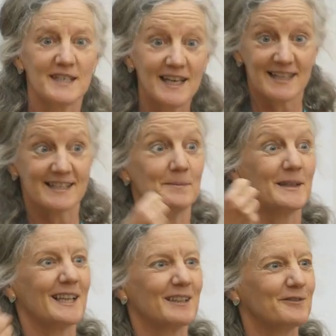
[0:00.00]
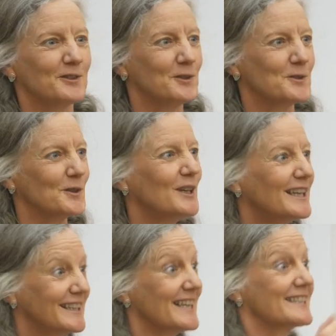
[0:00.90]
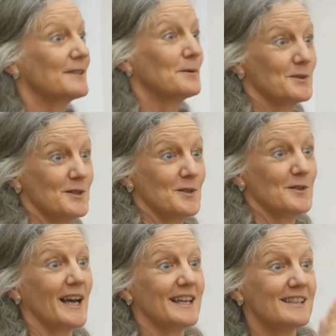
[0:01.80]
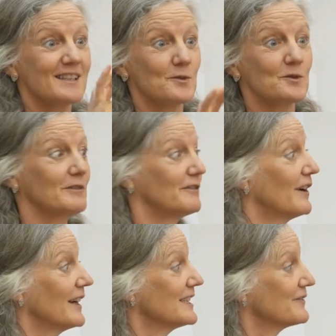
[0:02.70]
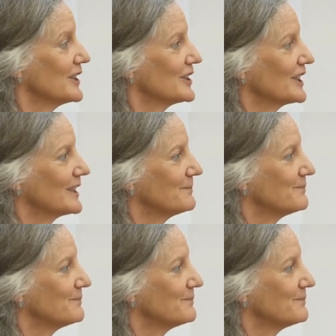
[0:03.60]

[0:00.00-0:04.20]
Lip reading: yes, let me get the food, or yes, I want to do that sort of refined version.